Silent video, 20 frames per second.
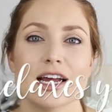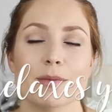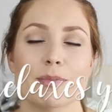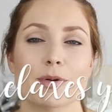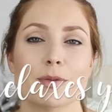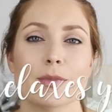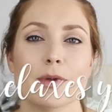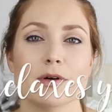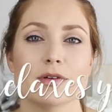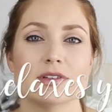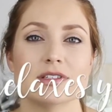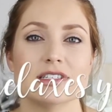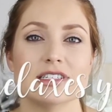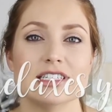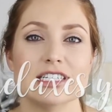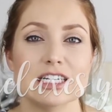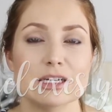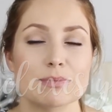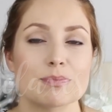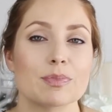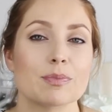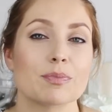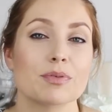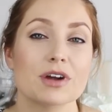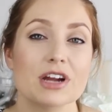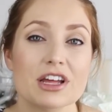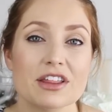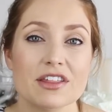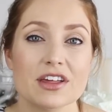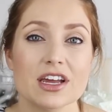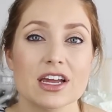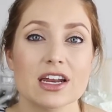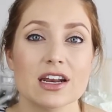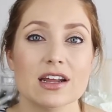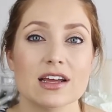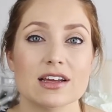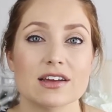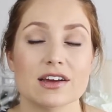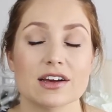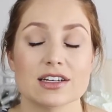It promotes deep
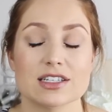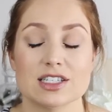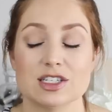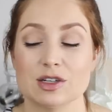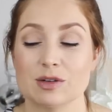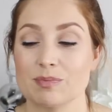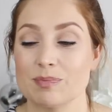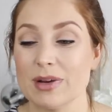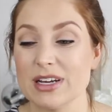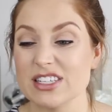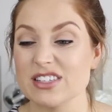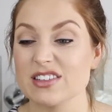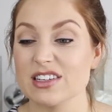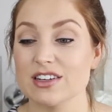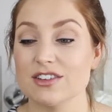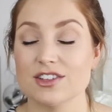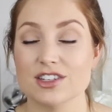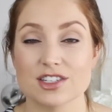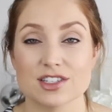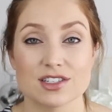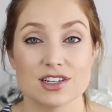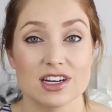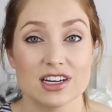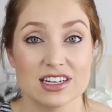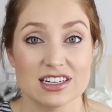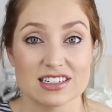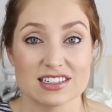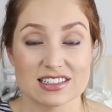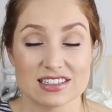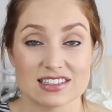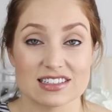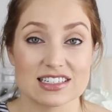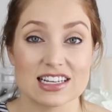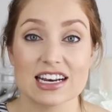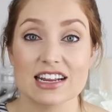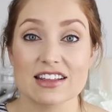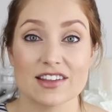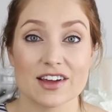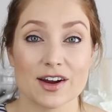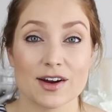breathing because you're basically just
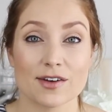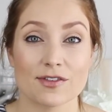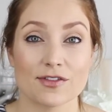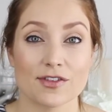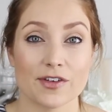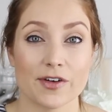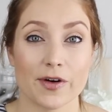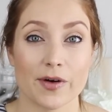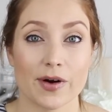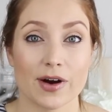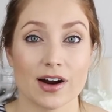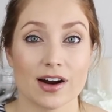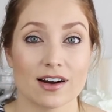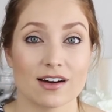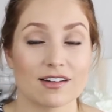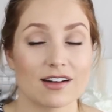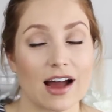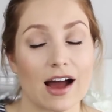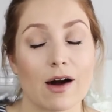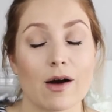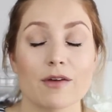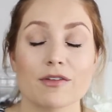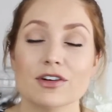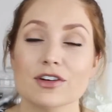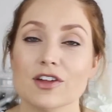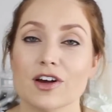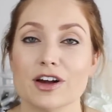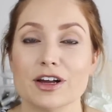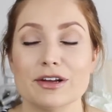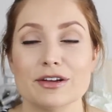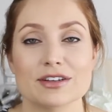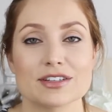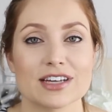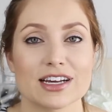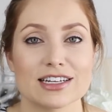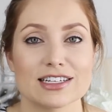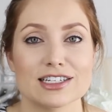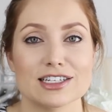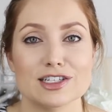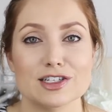sitting there for however long you
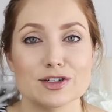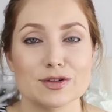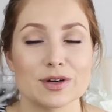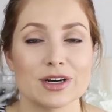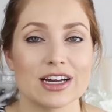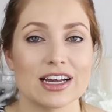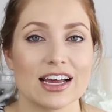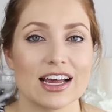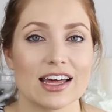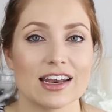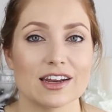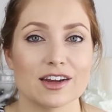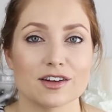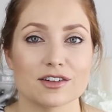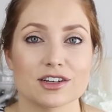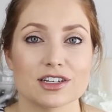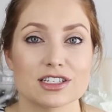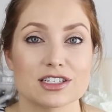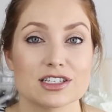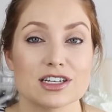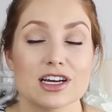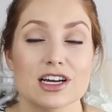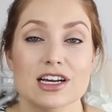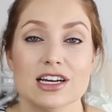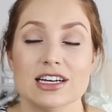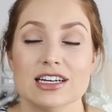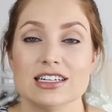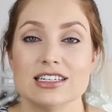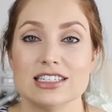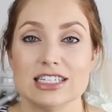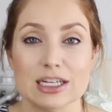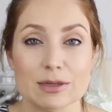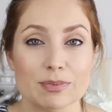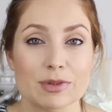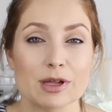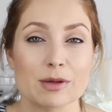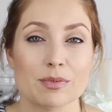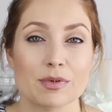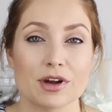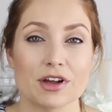decide to do it, and you're just
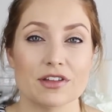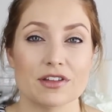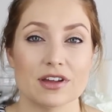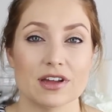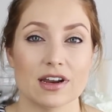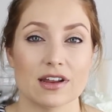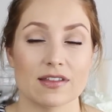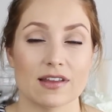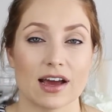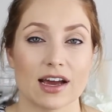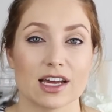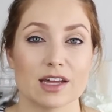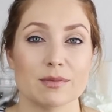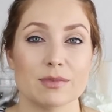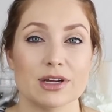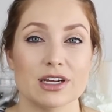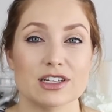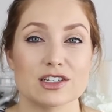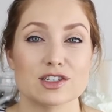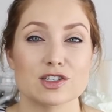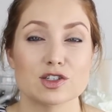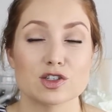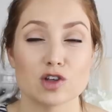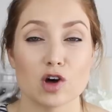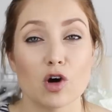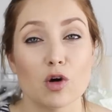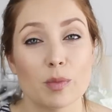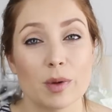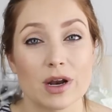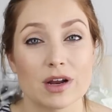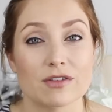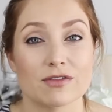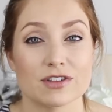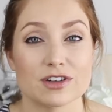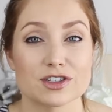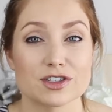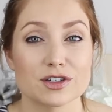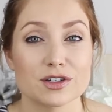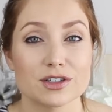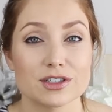deeply breathing, and that can be so
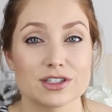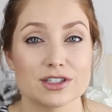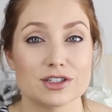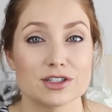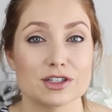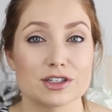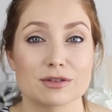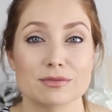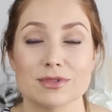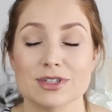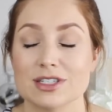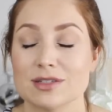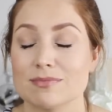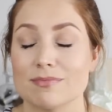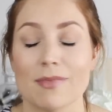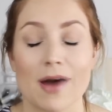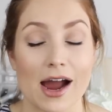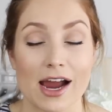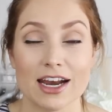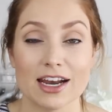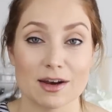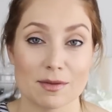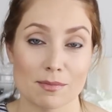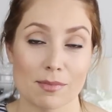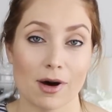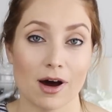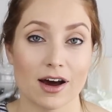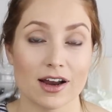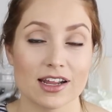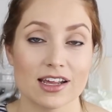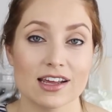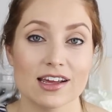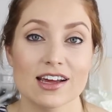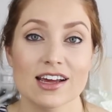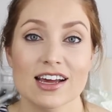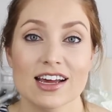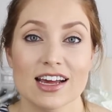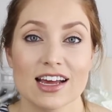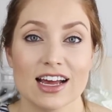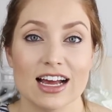beneficial to your just mind and body.
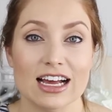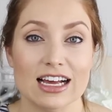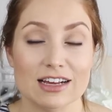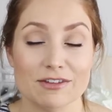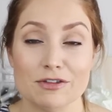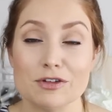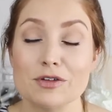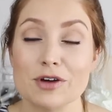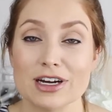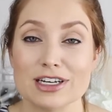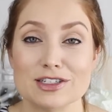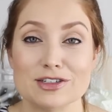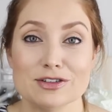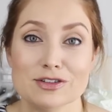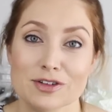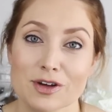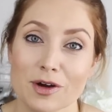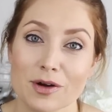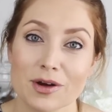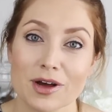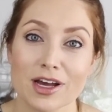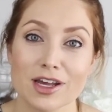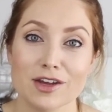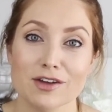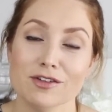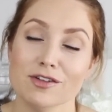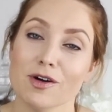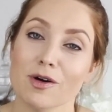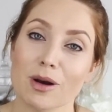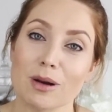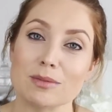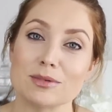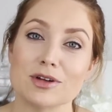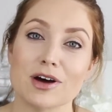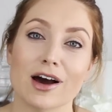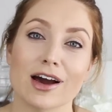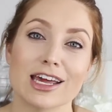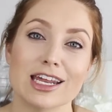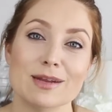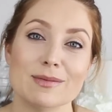If you guys do yoga, you know what I'm
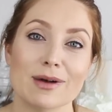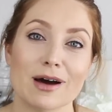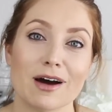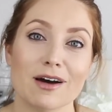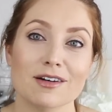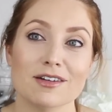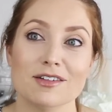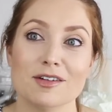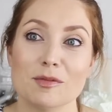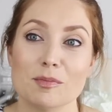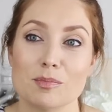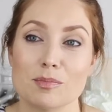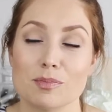talking about.